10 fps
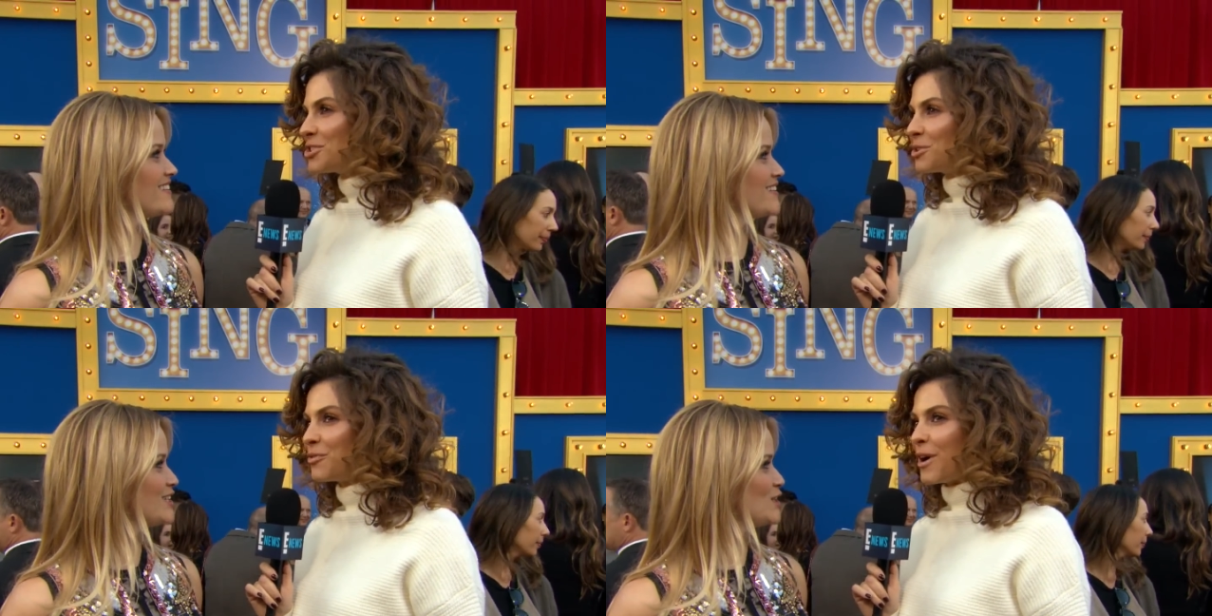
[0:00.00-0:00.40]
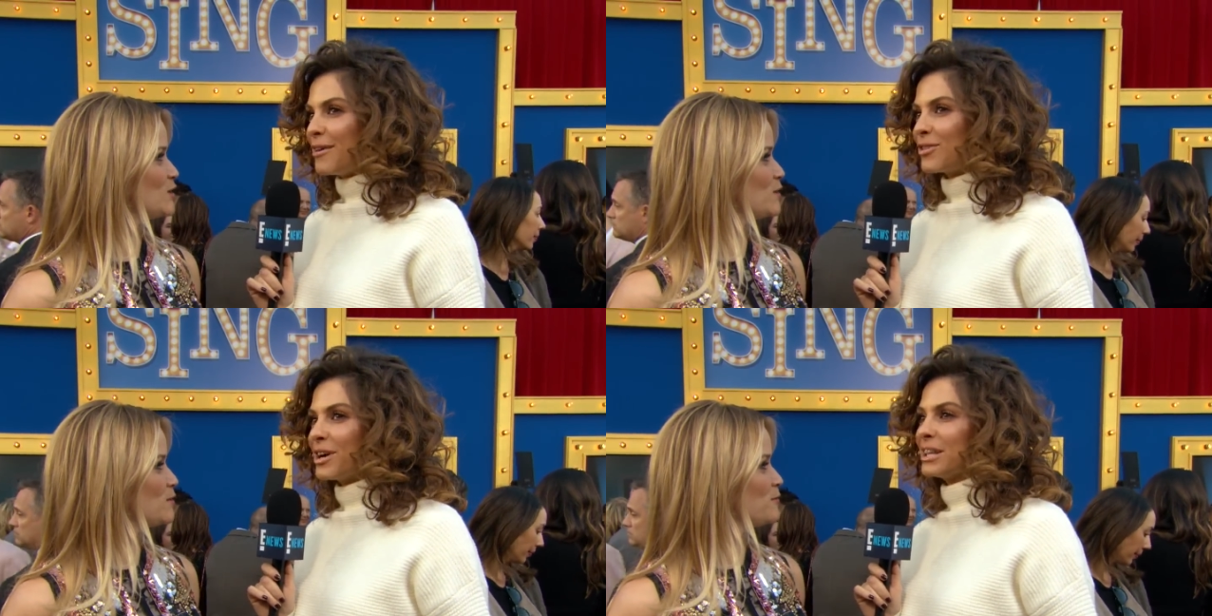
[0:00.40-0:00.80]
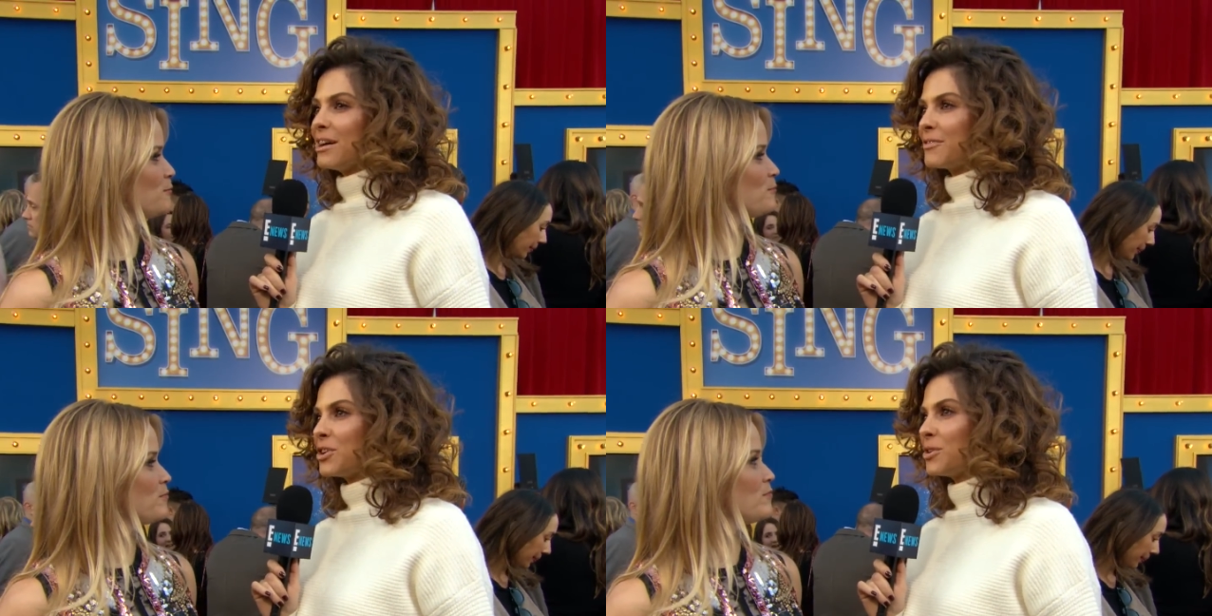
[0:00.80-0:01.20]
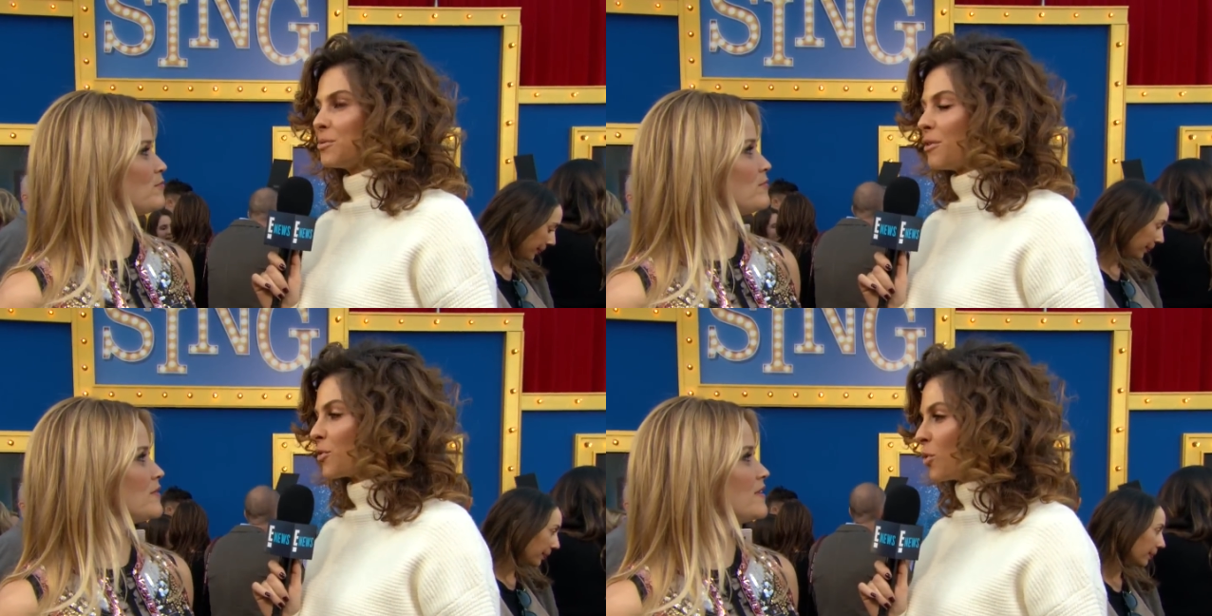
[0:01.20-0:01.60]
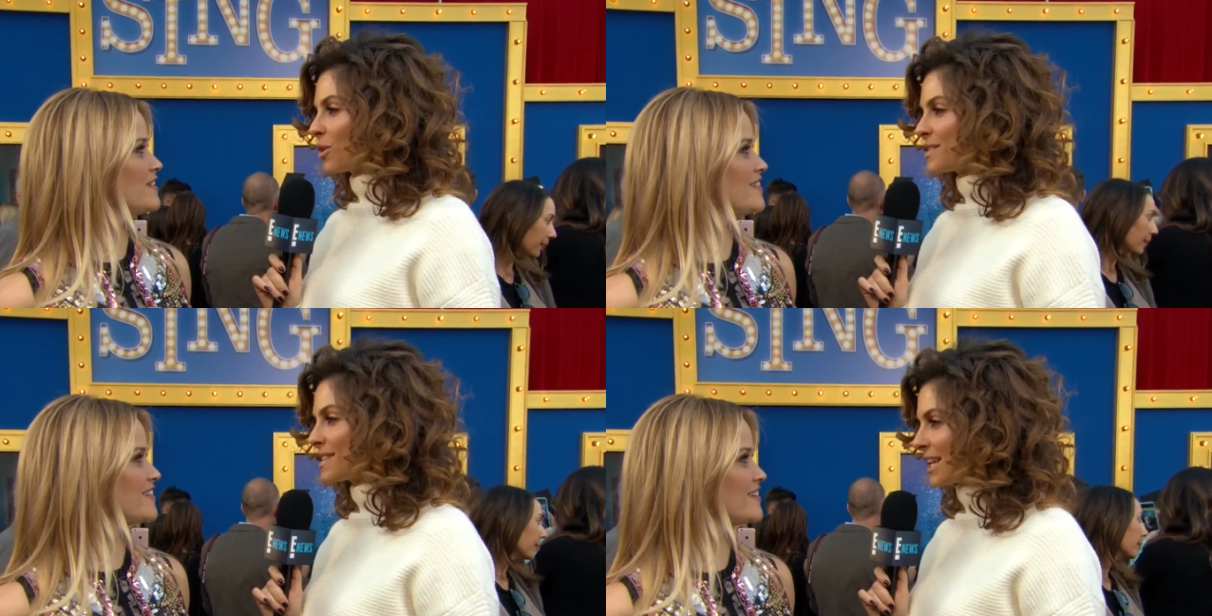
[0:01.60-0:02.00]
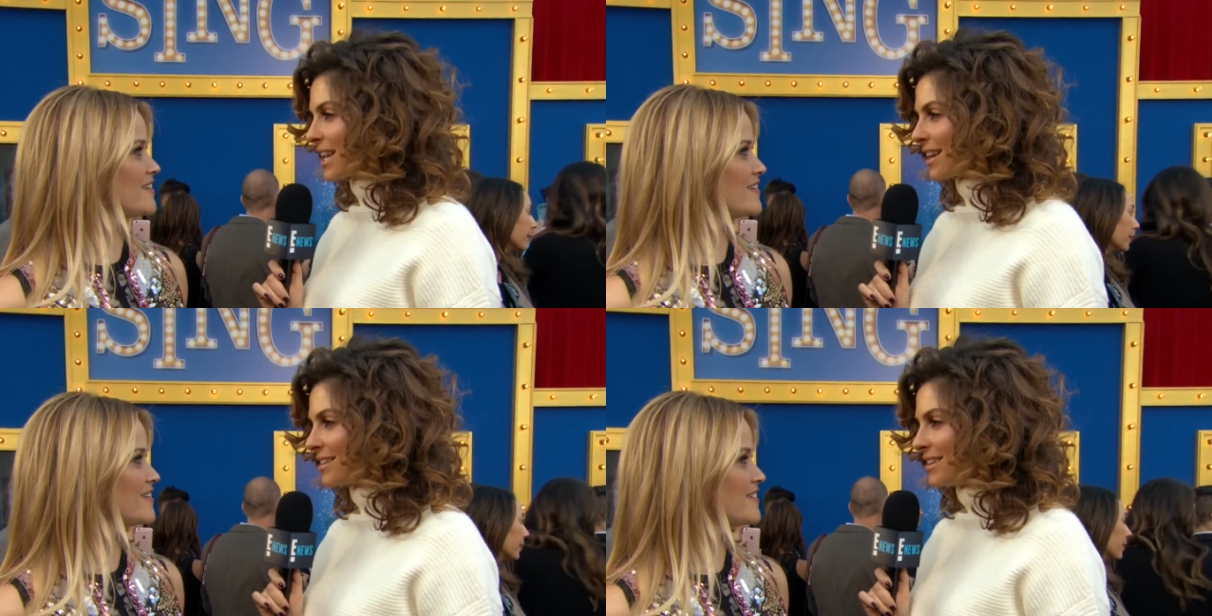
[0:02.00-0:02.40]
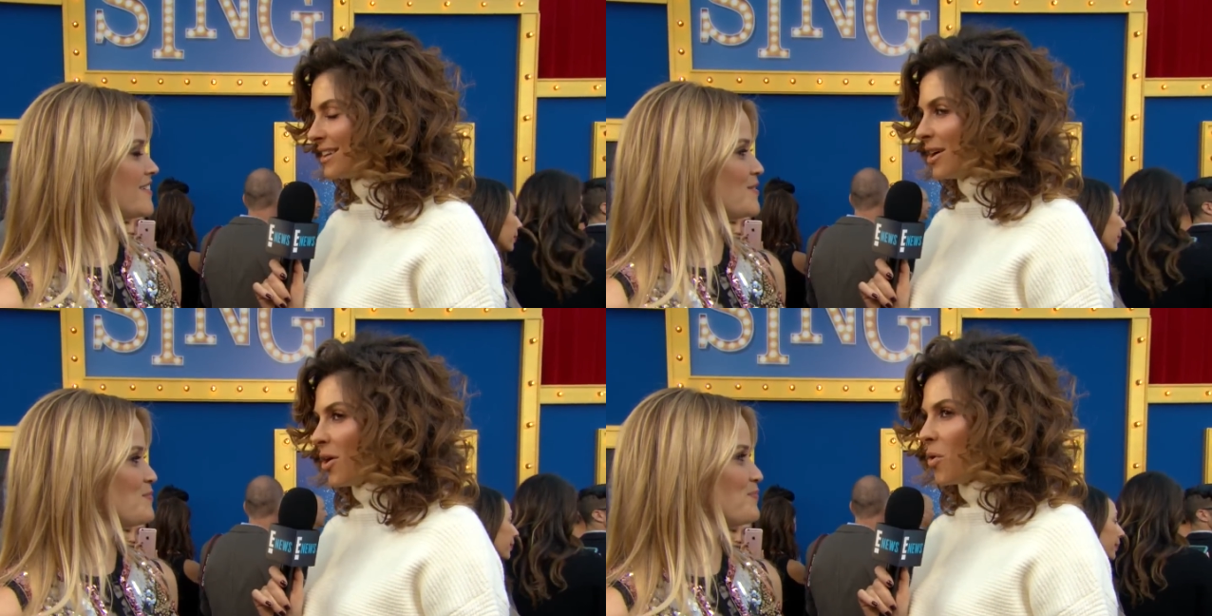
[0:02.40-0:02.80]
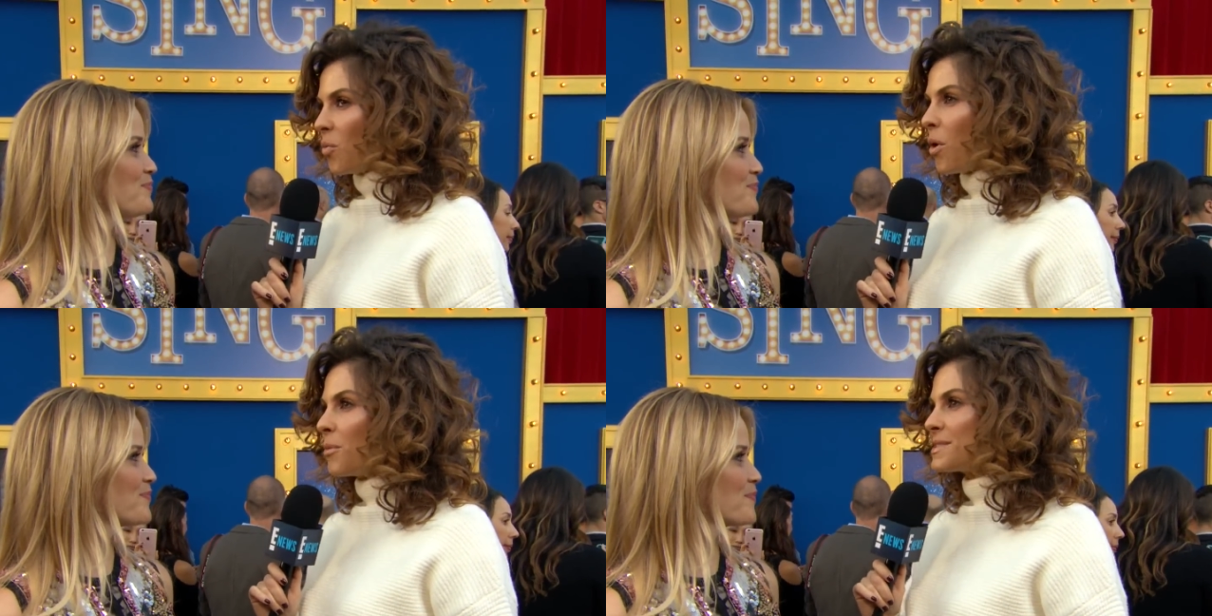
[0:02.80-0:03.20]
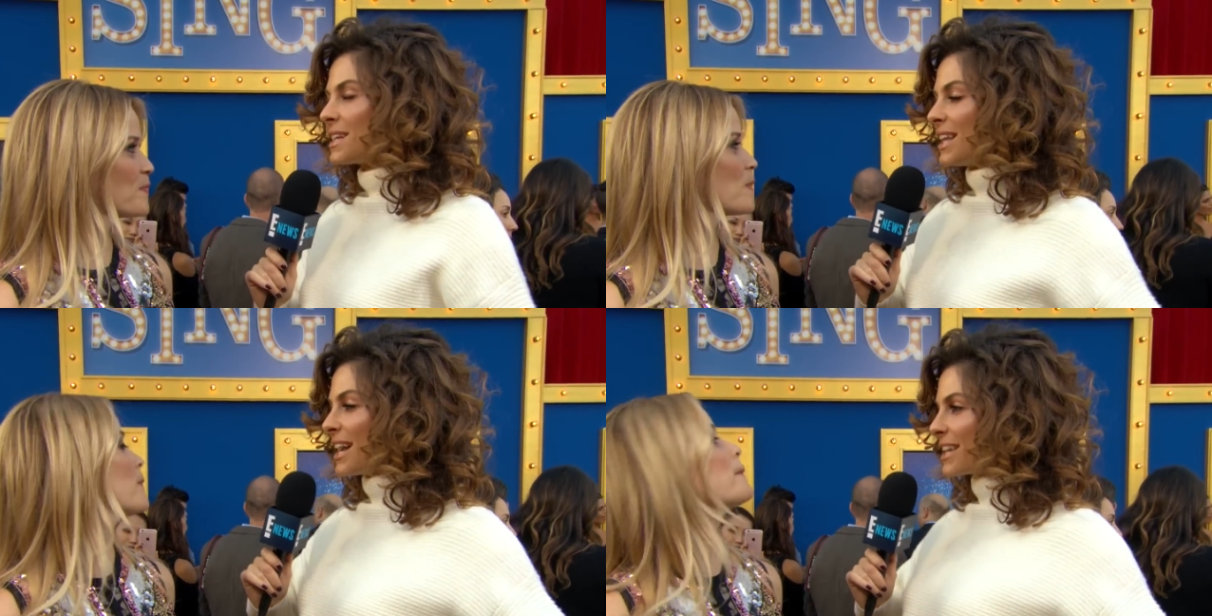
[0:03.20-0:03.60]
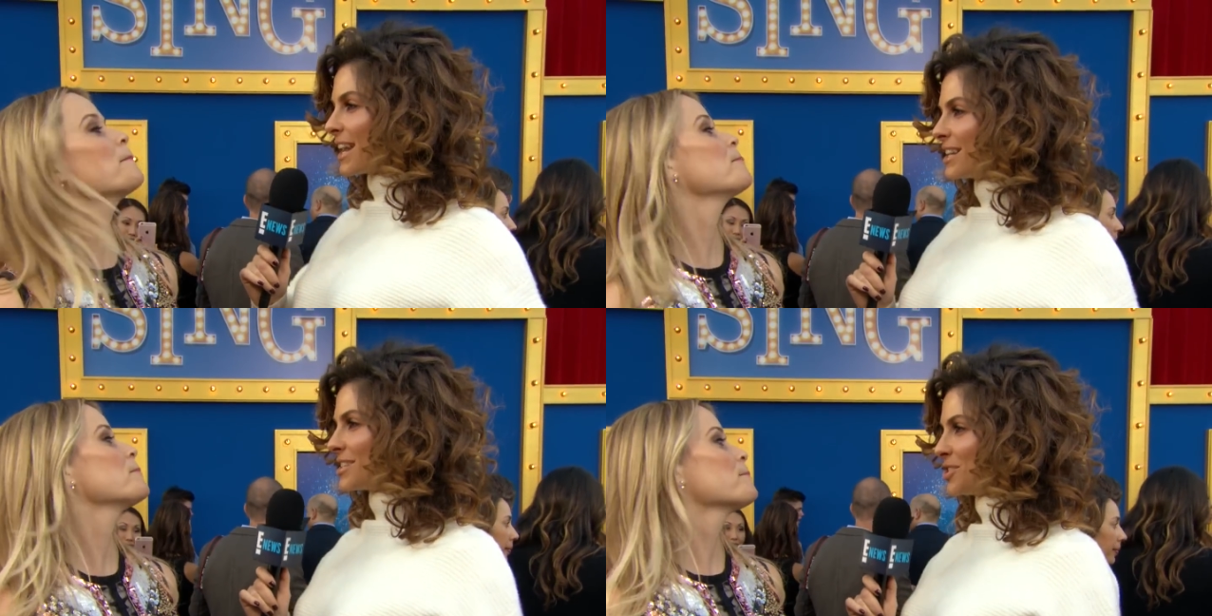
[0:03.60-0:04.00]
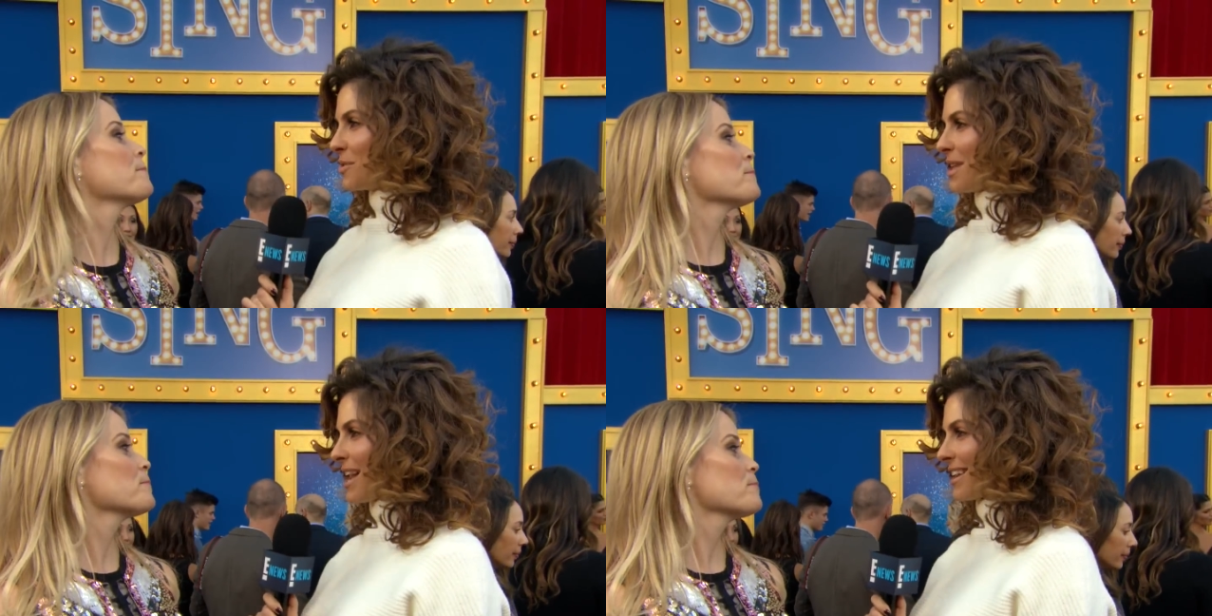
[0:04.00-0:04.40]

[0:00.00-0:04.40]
Speaker 1: you forever and love you, of course, singing. What was it like getting to do that